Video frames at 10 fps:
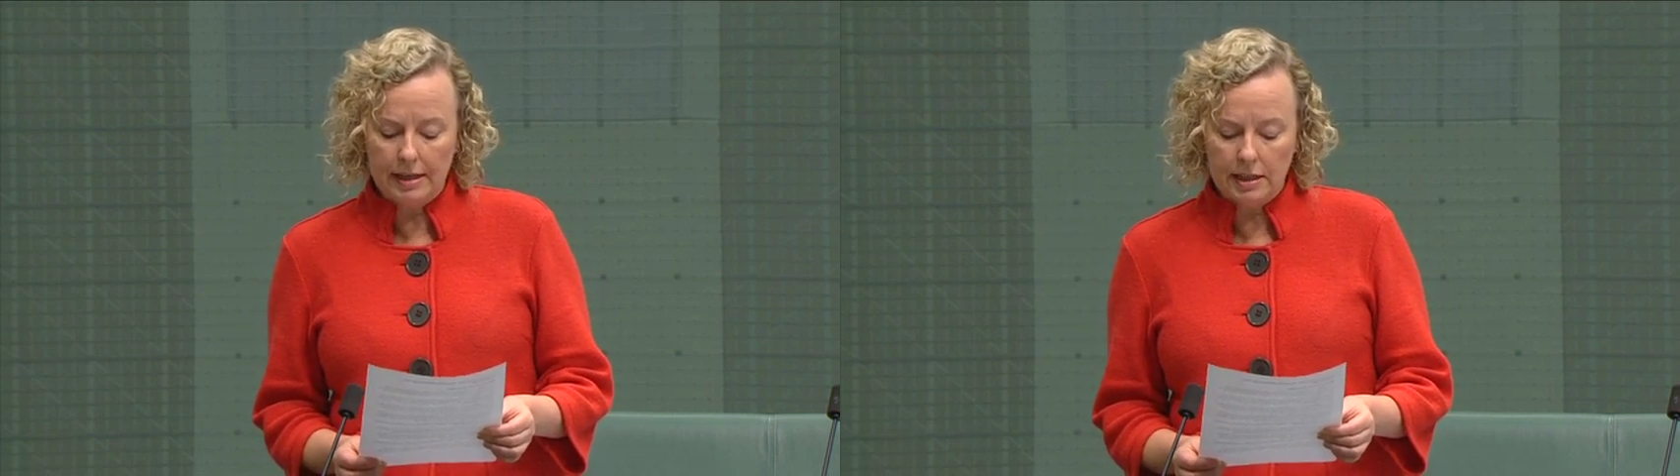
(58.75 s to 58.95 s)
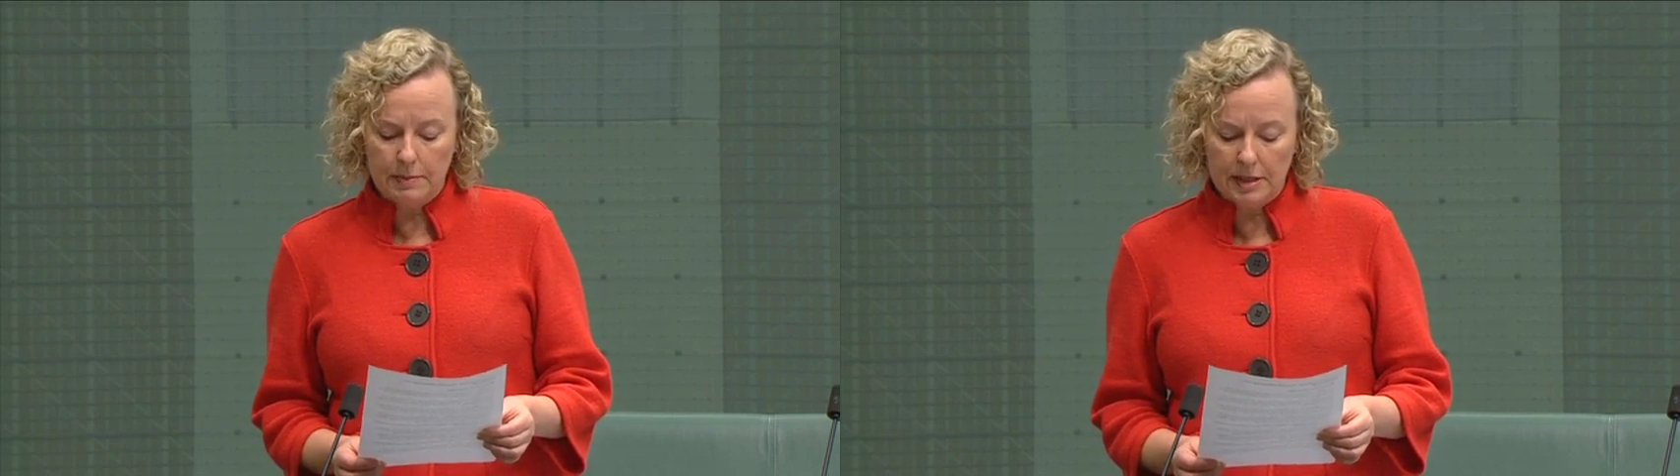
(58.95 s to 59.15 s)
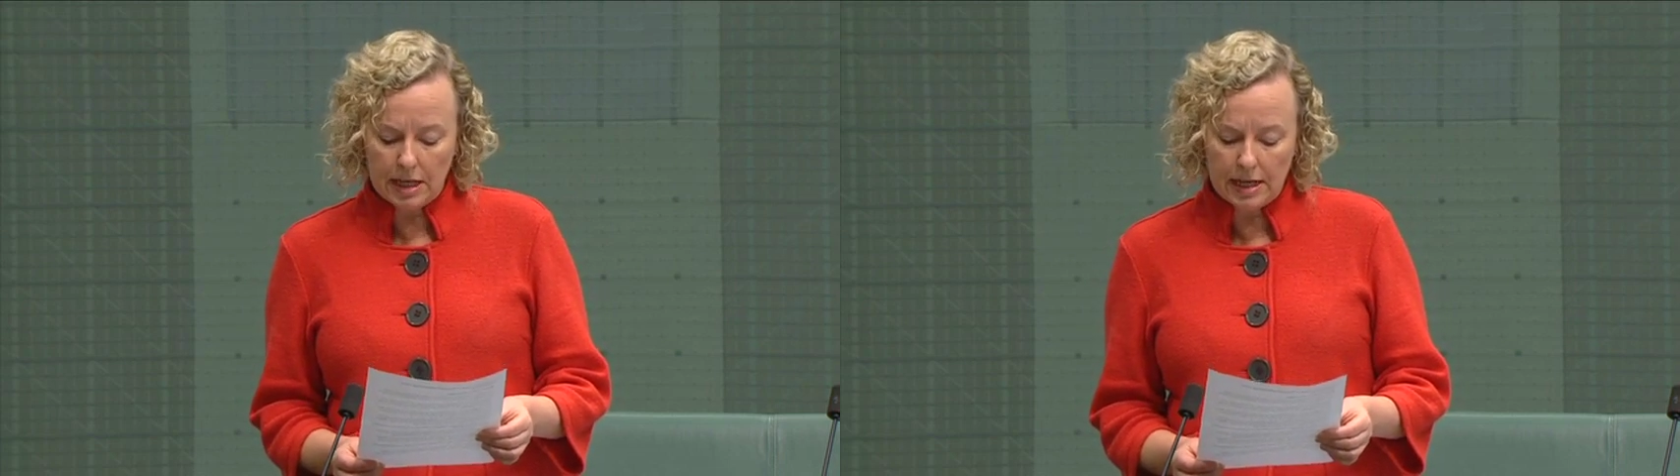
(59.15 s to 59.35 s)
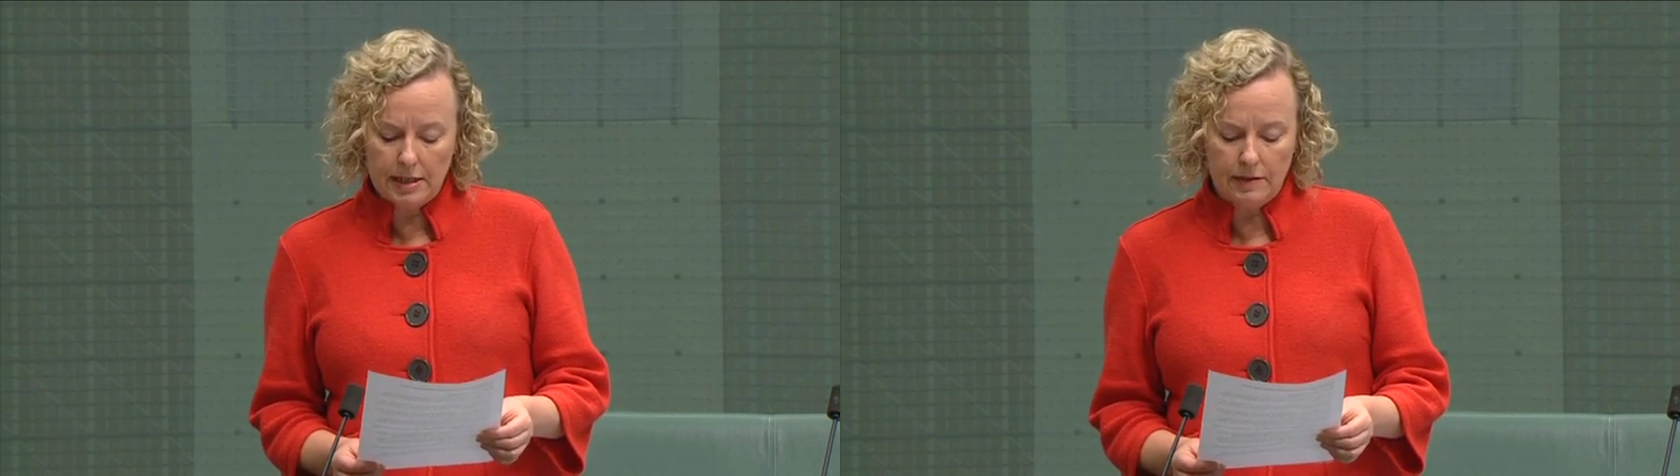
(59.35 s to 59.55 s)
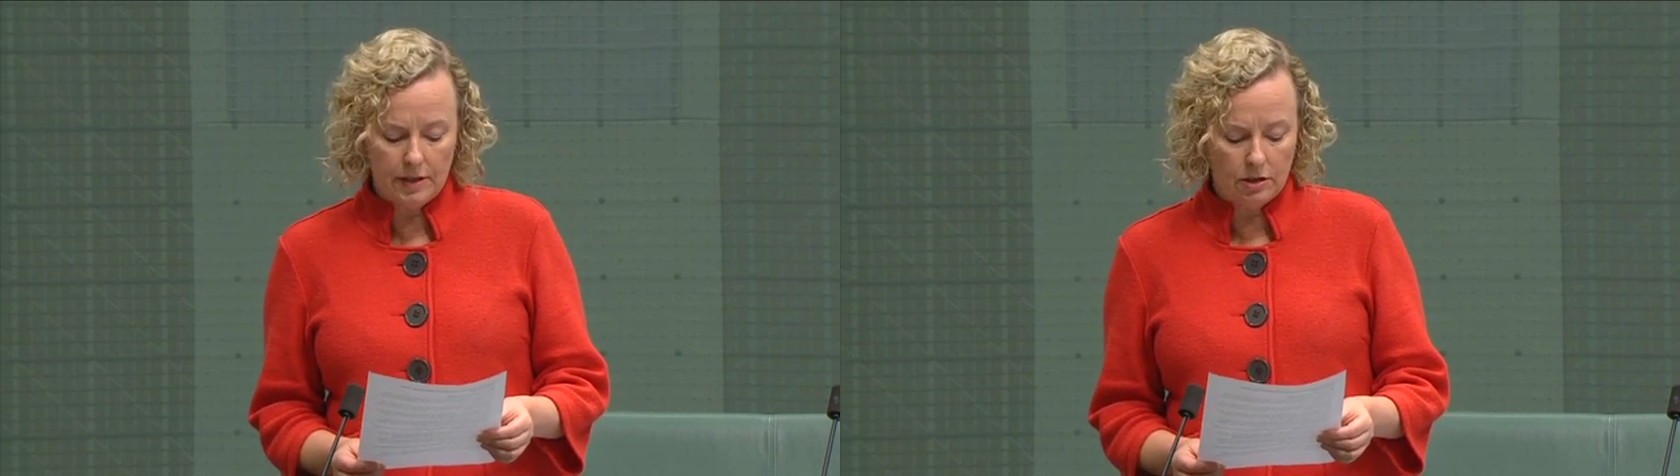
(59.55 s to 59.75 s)

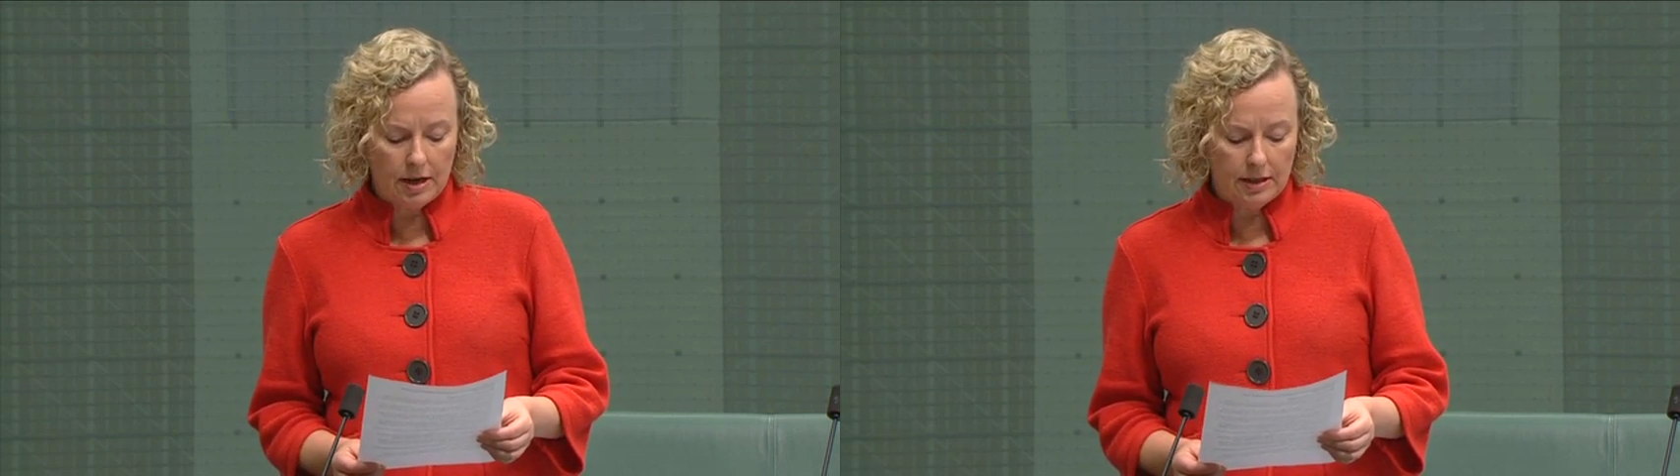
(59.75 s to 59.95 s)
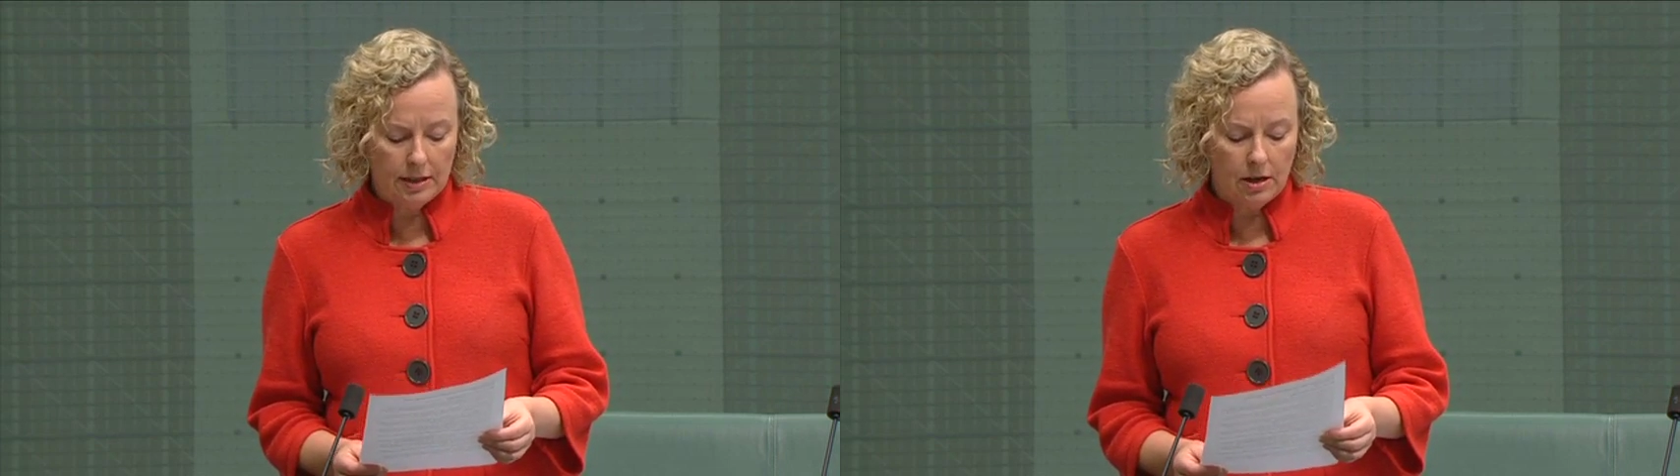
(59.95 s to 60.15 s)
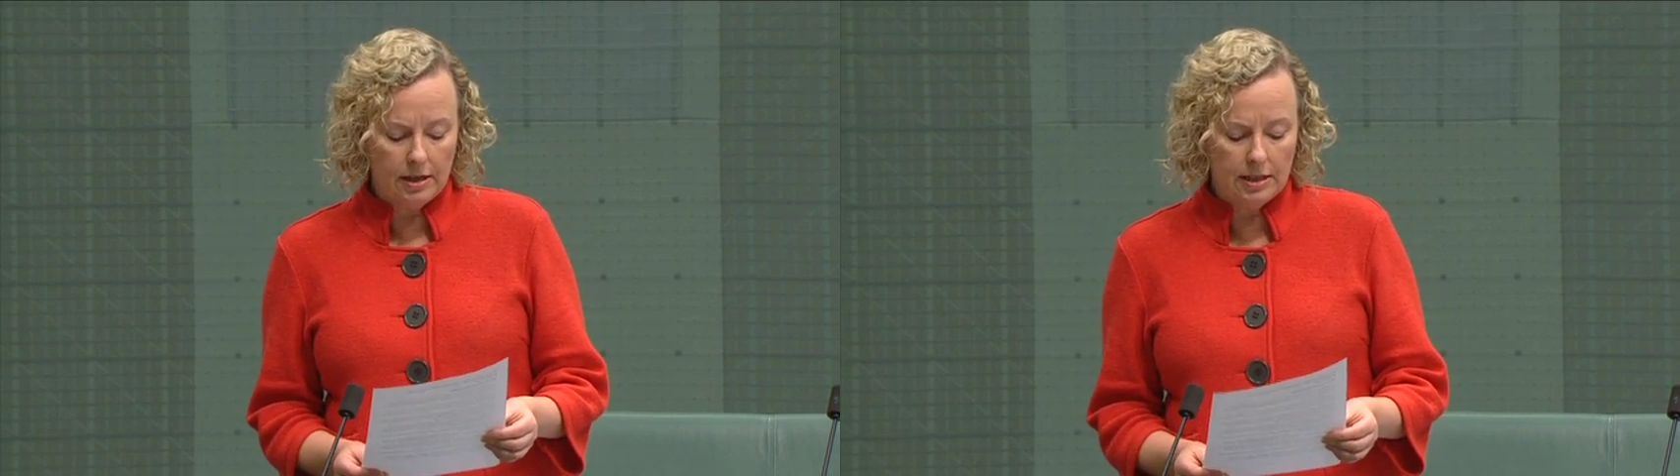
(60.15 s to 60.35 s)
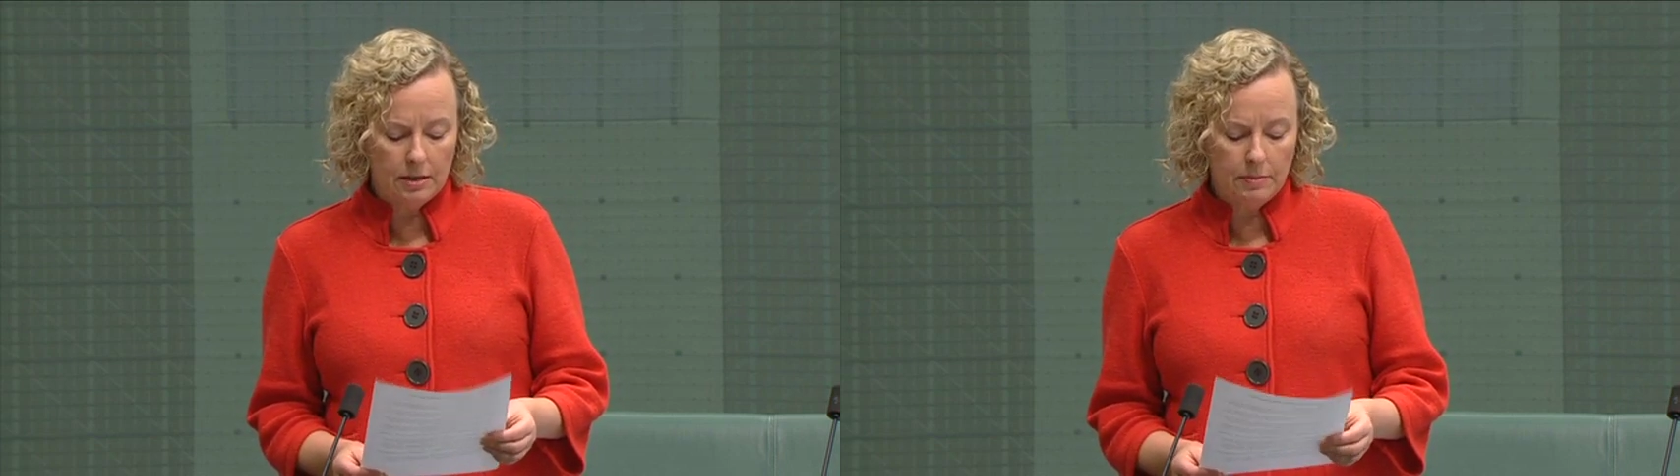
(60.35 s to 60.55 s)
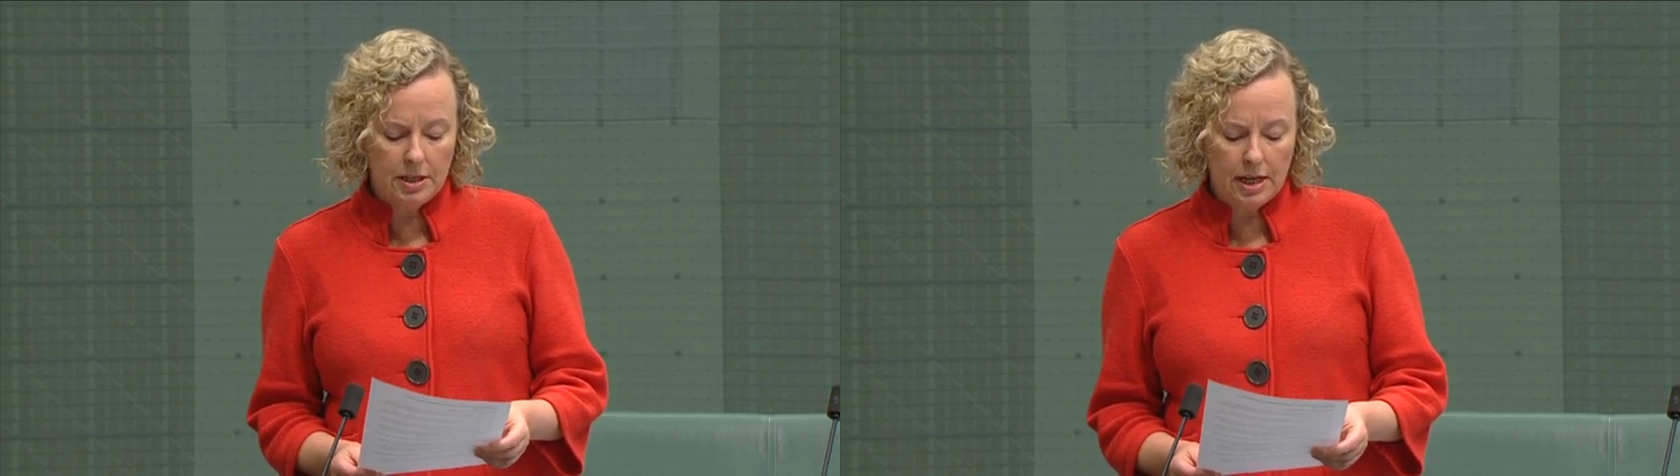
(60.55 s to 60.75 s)
expertise of Australian scientists
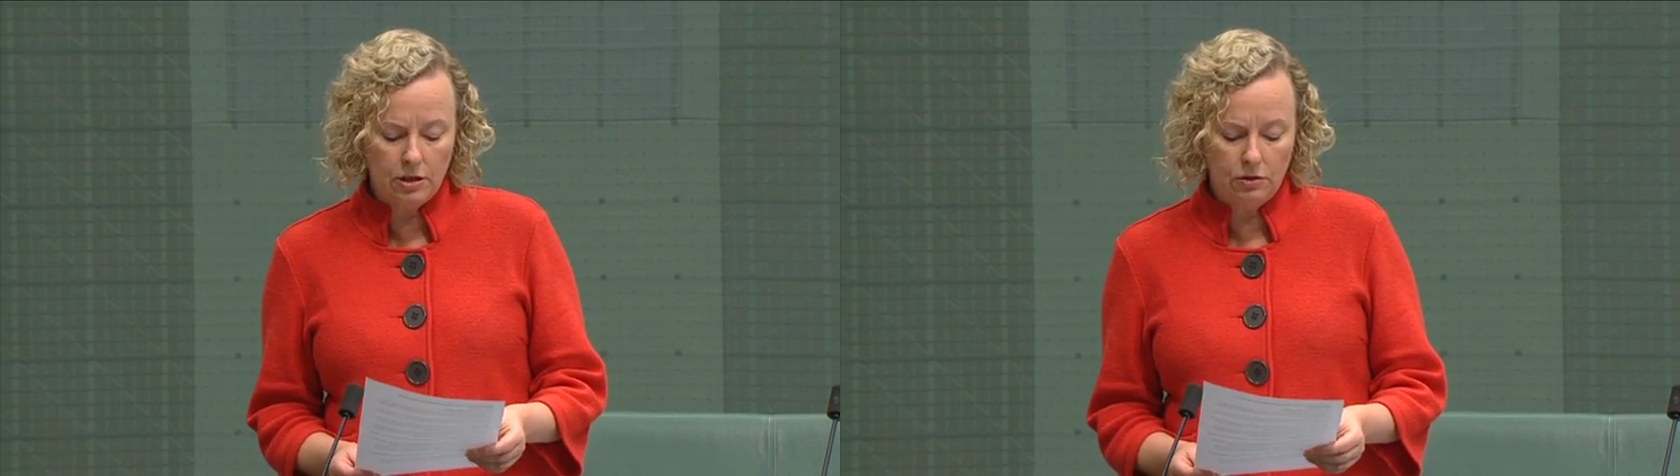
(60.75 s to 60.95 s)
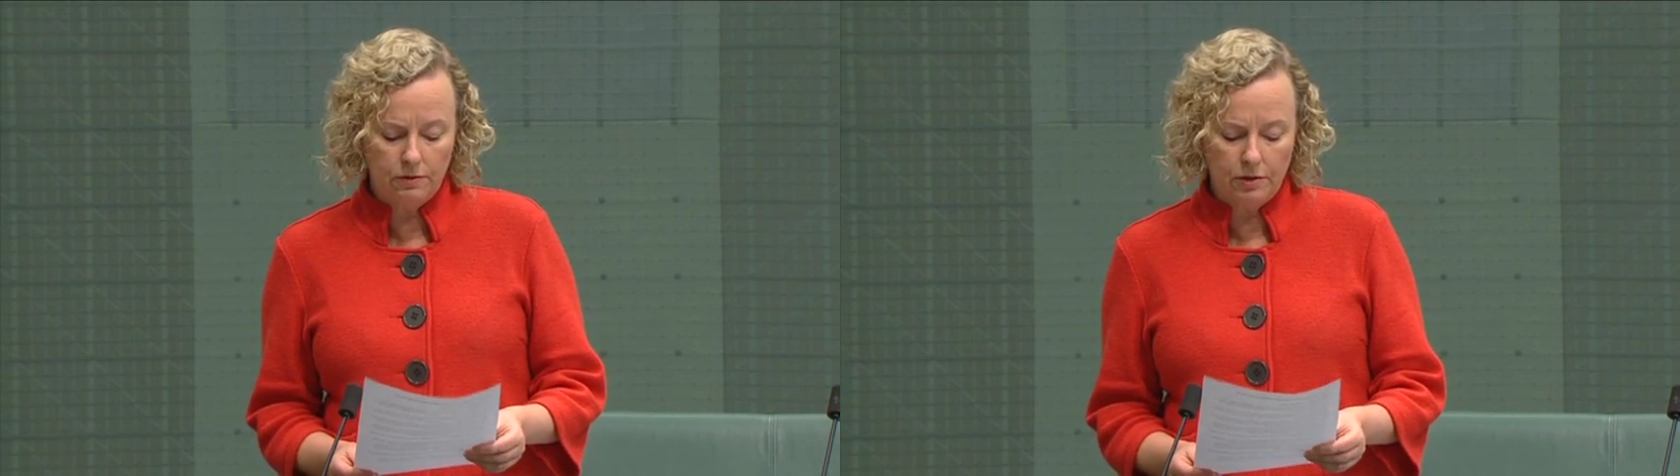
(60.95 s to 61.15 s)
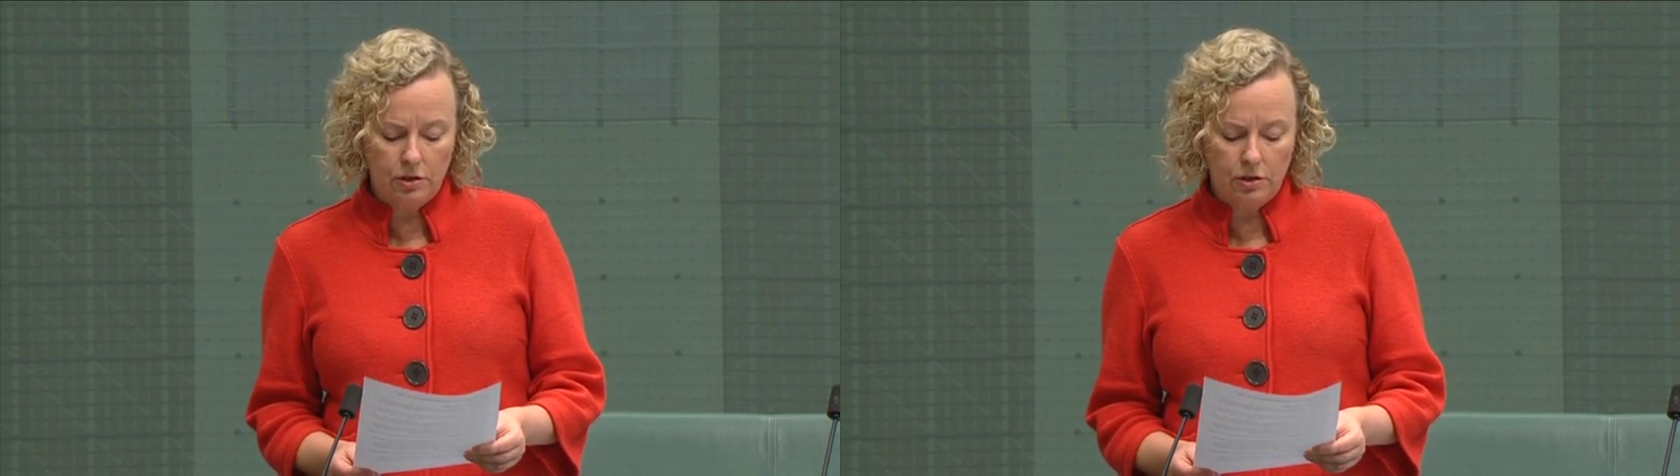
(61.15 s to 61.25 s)
and the potential for